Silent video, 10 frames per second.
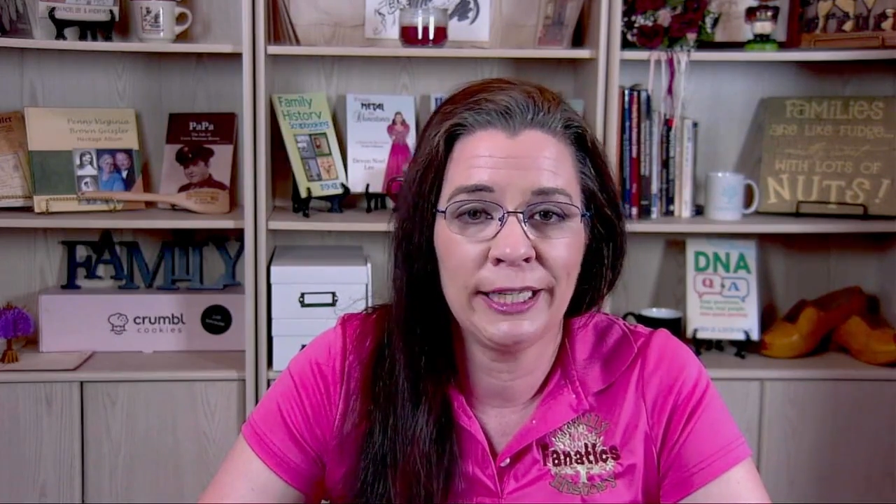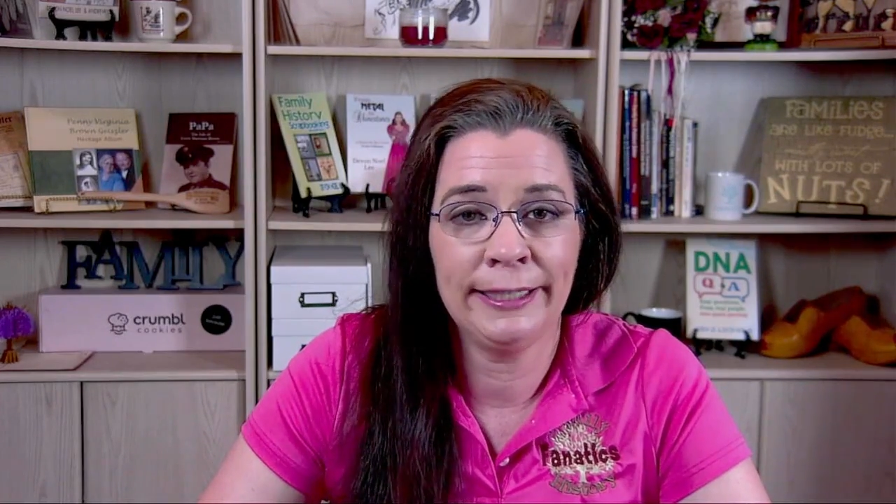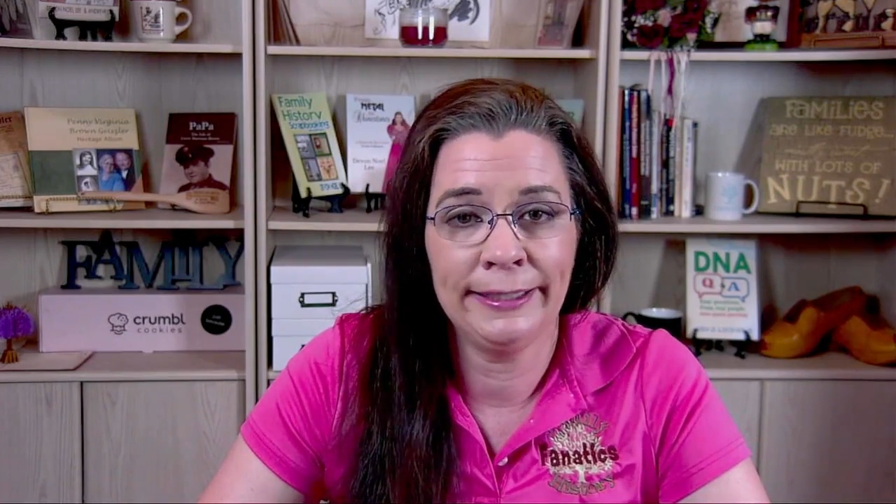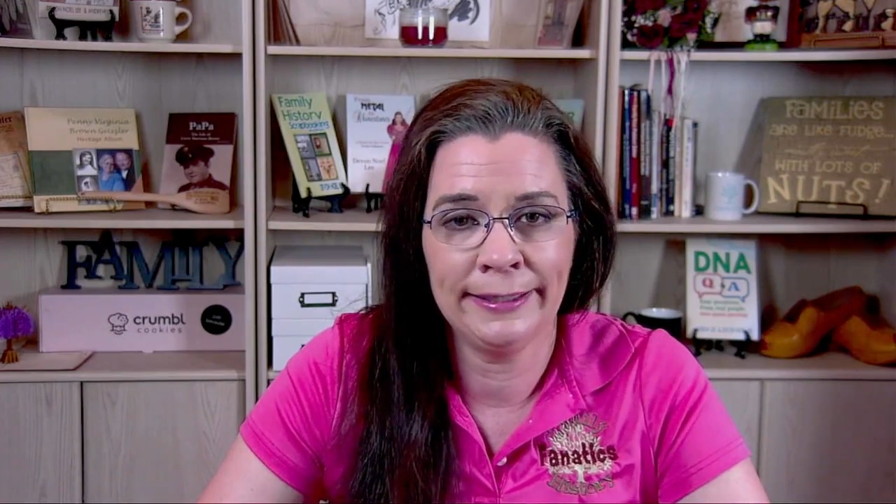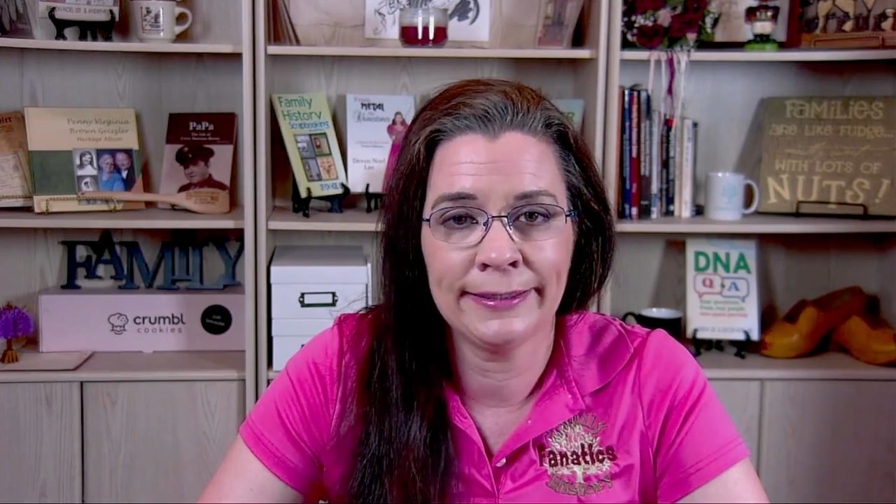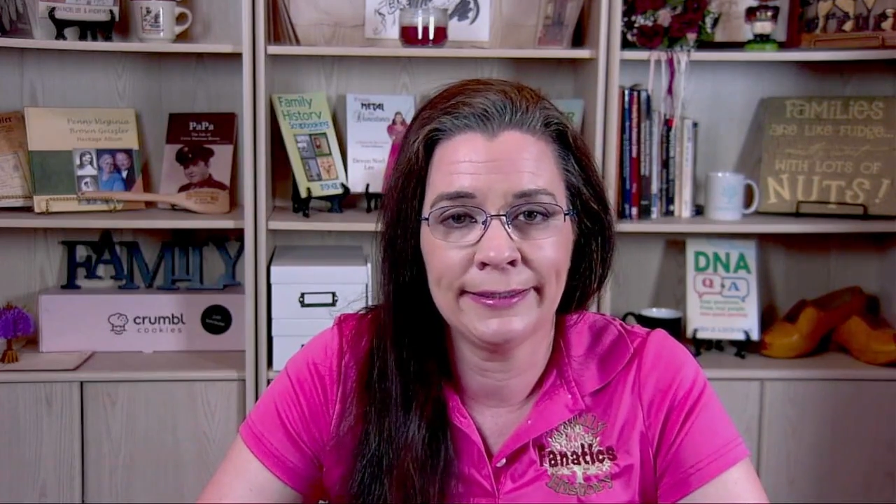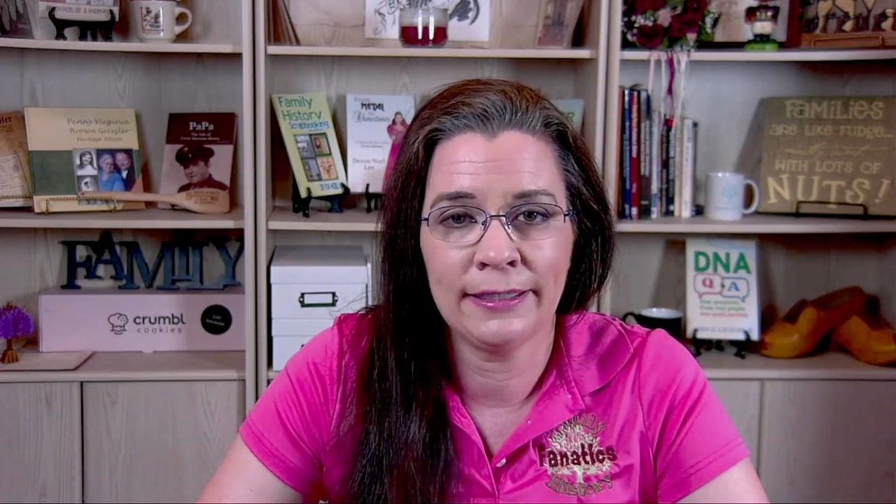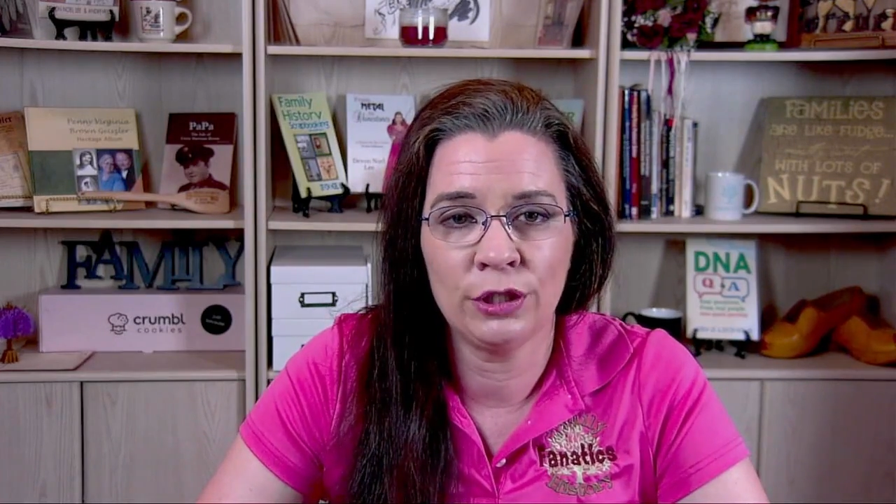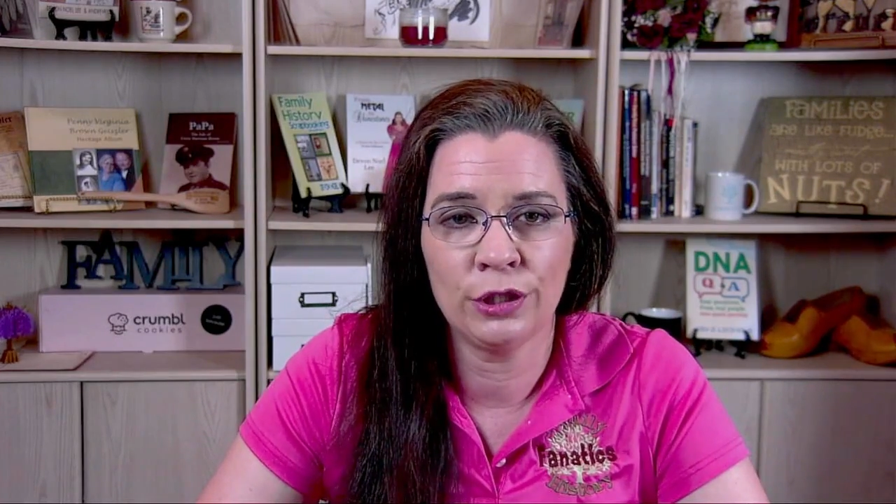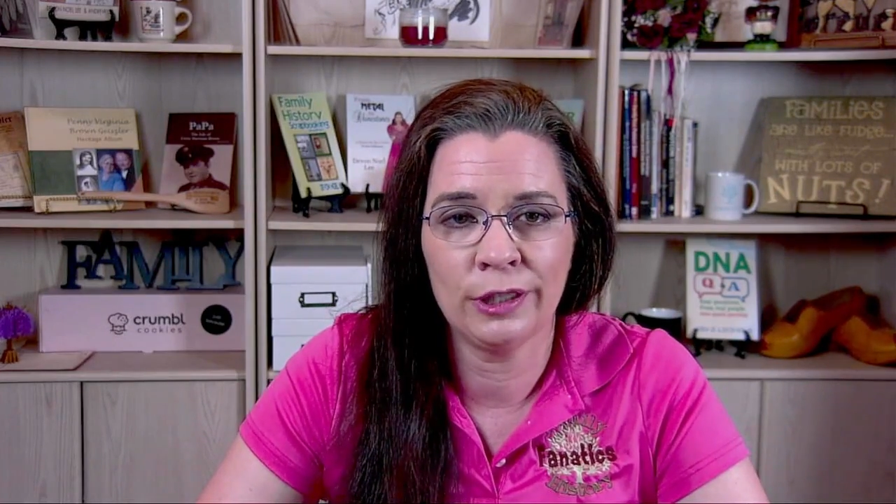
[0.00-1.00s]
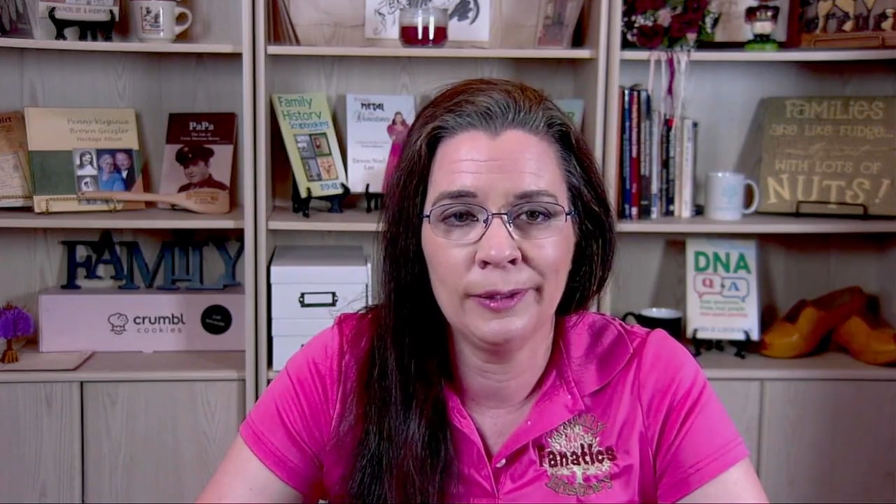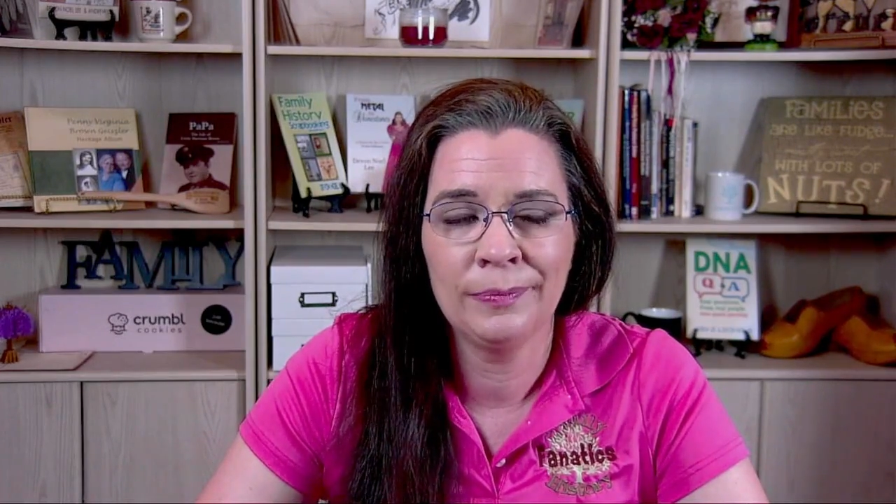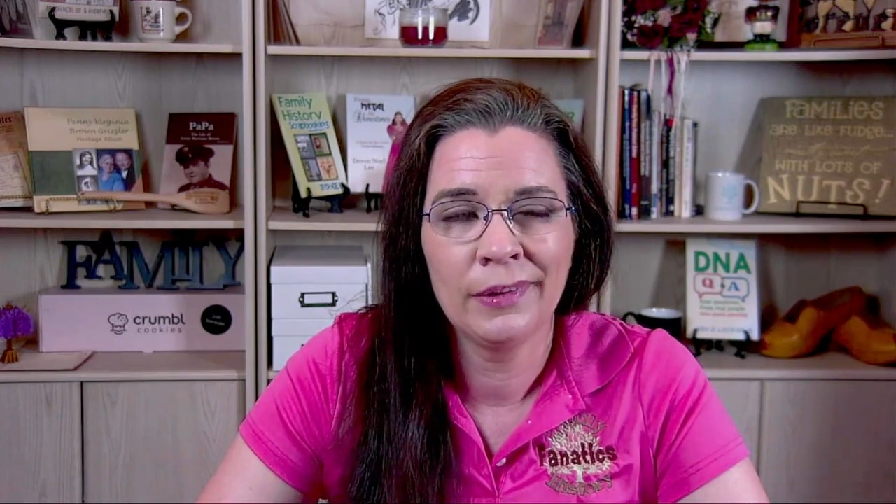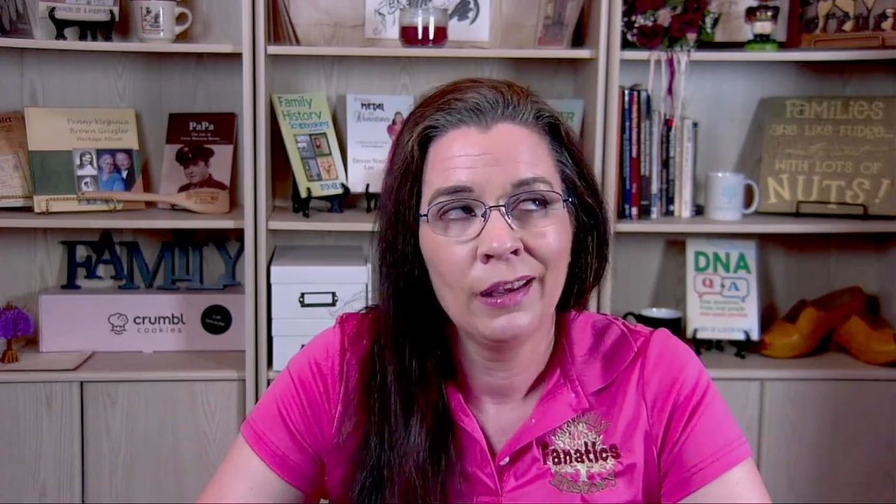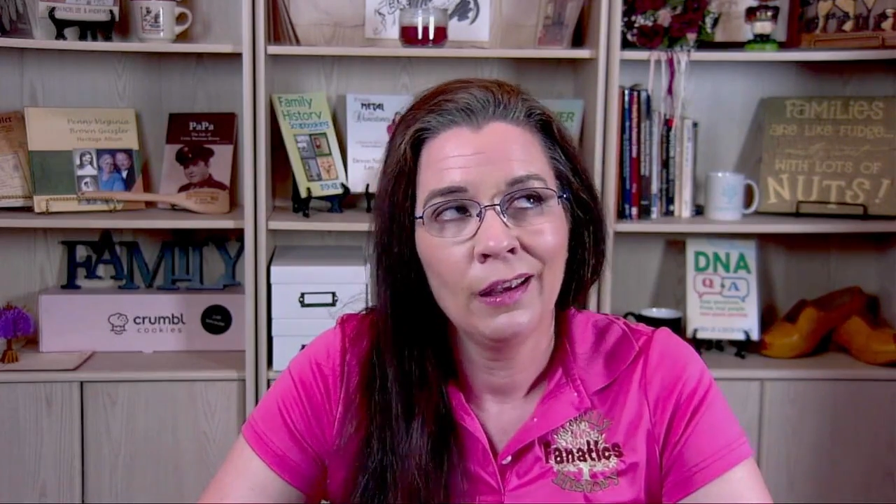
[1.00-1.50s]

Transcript: and Ancestry.